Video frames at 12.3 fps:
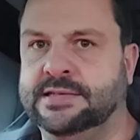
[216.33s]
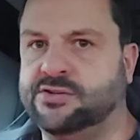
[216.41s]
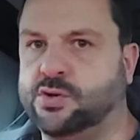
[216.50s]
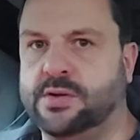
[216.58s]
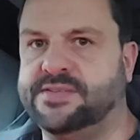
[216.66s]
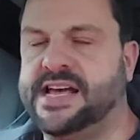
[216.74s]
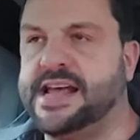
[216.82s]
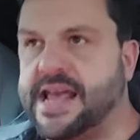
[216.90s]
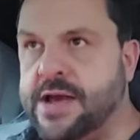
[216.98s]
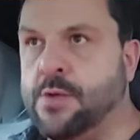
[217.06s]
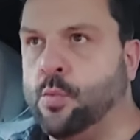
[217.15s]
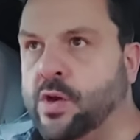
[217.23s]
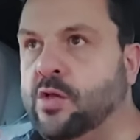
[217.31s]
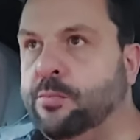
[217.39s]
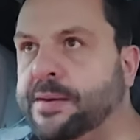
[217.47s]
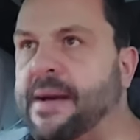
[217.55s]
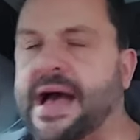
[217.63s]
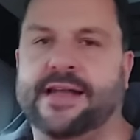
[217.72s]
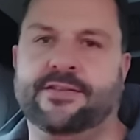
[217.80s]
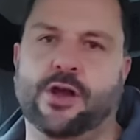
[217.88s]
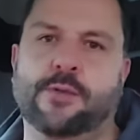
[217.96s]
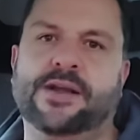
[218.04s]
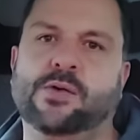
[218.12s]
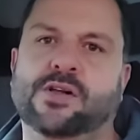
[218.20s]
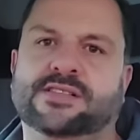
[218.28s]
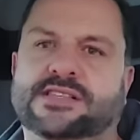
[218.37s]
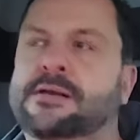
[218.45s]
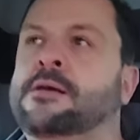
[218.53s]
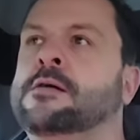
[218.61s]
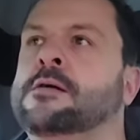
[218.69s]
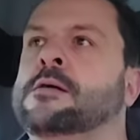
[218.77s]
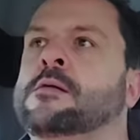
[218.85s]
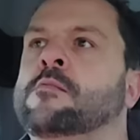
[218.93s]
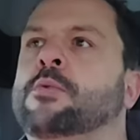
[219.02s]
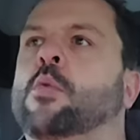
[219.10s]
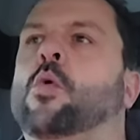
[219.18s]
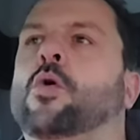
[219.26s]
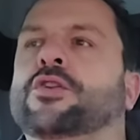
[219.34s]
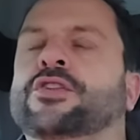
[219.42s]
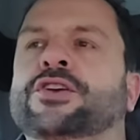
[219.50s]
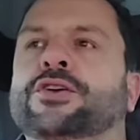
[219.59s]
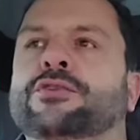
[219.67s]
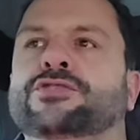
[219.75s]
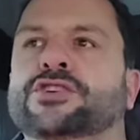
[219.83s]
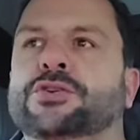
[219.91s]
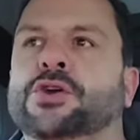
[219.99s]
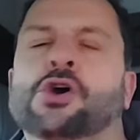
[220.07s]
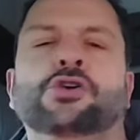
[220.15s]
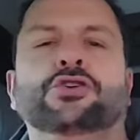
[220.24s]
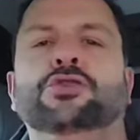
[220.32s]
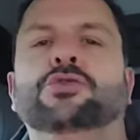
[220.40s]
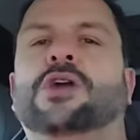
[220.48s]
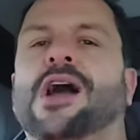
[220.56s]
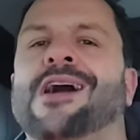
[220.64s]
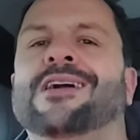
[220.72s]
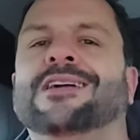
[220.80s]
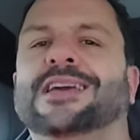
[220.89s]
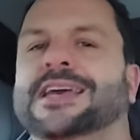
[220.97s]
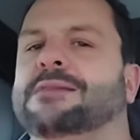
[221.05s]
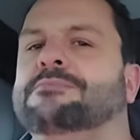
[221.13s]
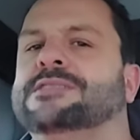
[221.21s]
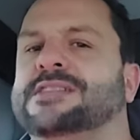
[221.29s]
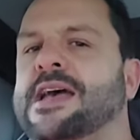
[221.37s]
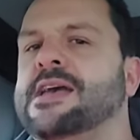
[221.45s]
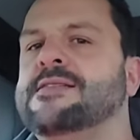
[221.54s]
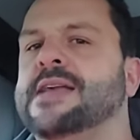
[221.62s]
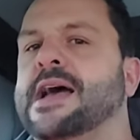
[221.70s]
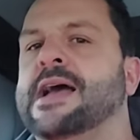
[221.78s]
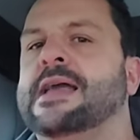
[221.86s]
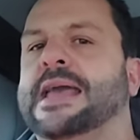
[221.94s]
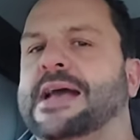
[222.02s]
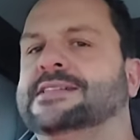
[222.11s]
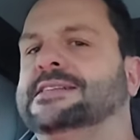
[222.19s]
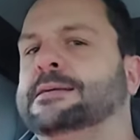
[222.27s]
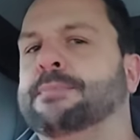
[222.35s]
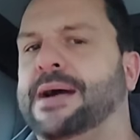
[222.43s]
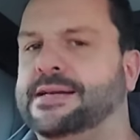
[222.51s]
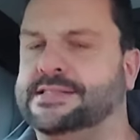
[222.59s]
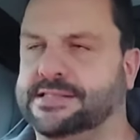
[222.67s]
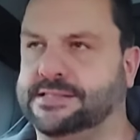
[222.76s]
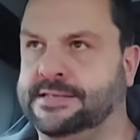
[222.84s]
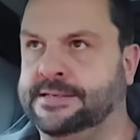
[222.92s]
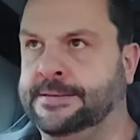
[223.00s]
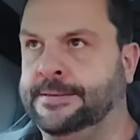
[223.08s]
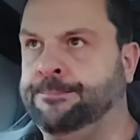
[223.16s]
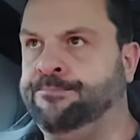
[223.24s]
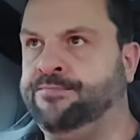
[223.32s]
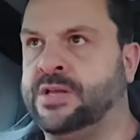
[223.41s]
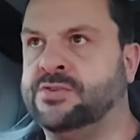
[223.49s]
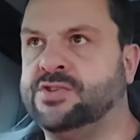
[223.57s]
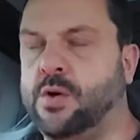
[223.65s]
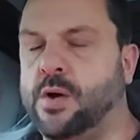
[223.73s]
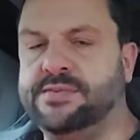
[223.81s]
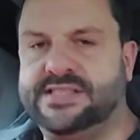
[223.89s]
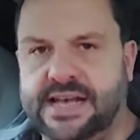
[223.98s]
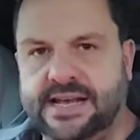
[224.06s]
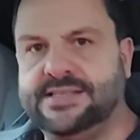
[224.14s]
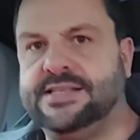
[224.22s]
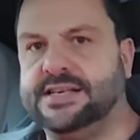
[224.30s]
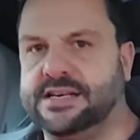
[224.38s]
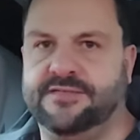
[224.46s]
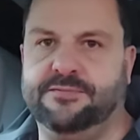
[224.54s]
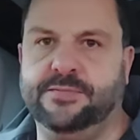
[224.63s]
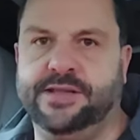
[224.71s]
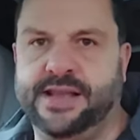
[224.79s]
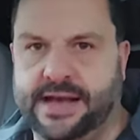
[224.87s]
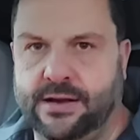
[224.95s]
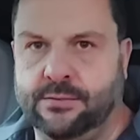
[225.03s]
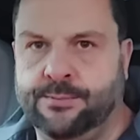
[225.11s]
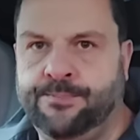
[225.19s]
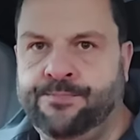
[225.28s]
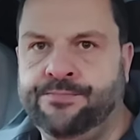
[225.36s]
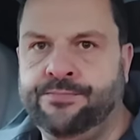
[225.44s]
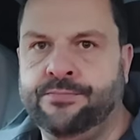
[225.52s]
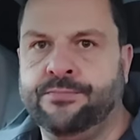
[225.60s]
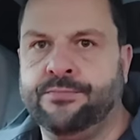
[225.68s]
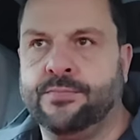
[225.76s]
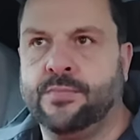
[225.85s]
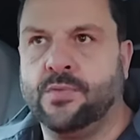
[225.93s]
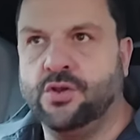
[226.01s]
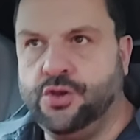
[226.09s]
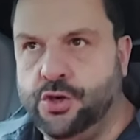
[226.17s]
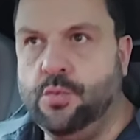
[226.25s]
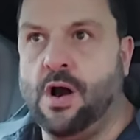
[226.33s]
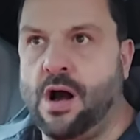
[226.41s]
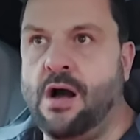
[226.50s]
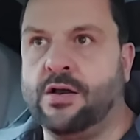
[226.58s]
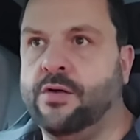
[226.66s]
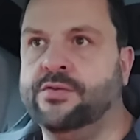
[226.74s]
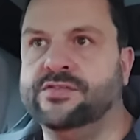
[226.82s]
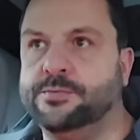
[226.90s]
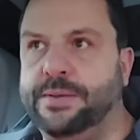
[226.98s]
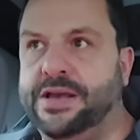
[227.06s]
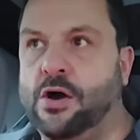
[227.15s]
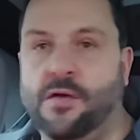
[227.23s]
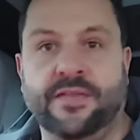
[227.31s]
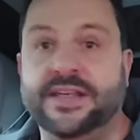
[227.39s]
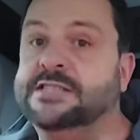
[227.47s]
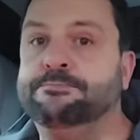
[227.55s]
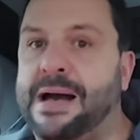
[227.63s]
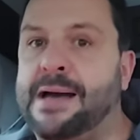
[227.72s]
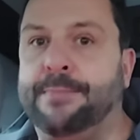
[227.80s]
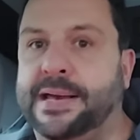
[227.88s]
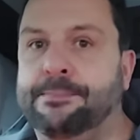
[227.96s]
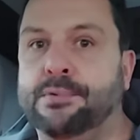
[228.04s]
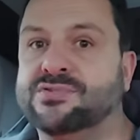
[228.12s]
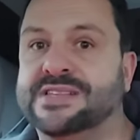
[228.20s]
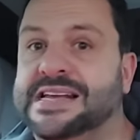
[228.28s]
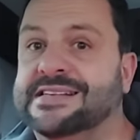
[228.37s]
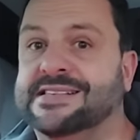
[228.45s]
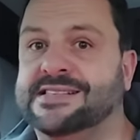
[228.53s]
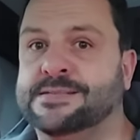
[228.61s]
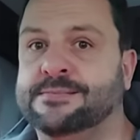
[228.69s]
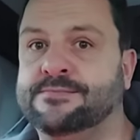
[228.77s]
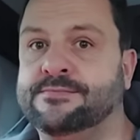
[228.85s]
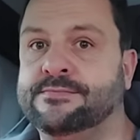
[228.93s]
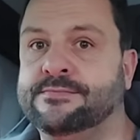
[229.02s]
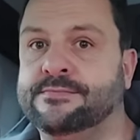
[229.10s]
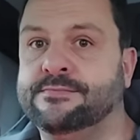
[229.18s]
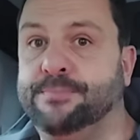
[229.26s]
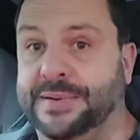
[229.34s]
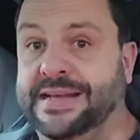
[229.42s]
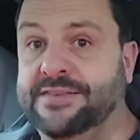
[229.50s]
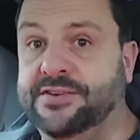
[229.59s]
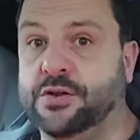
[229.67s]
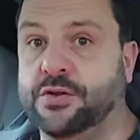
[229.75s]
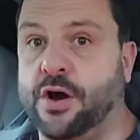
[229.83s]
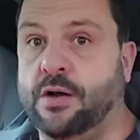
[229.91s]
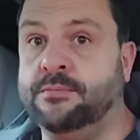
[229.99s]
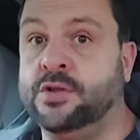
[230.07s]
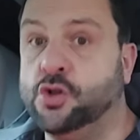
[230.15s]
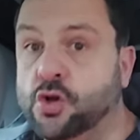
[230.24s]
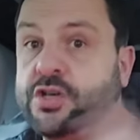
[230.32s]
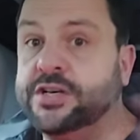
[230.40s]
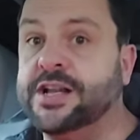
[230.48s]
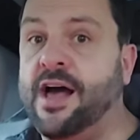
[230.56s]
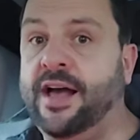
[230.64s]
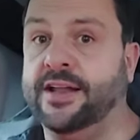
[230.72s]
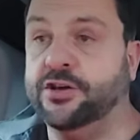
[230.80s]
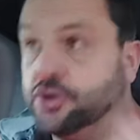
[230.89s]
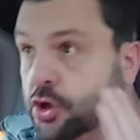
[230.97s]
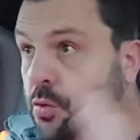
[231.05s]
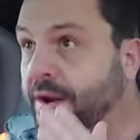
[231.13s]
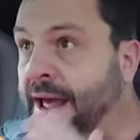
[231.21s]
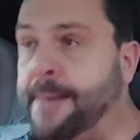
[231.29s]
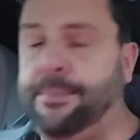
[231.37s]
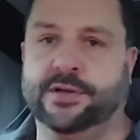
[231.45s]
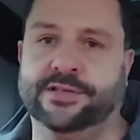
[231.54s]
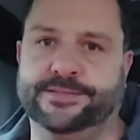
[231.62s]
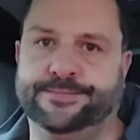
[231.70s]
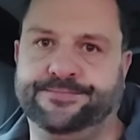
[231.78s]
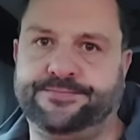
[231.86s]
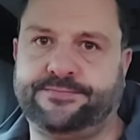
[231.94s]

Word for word: That's all I'm saying. It will be bad. Nobody wants it, but what do you do? You can't keep staying there getting battered. So I'm saying to the government now, you are going to be on these bad people's lists. Believe it or not, look at Ireland. Look what happened.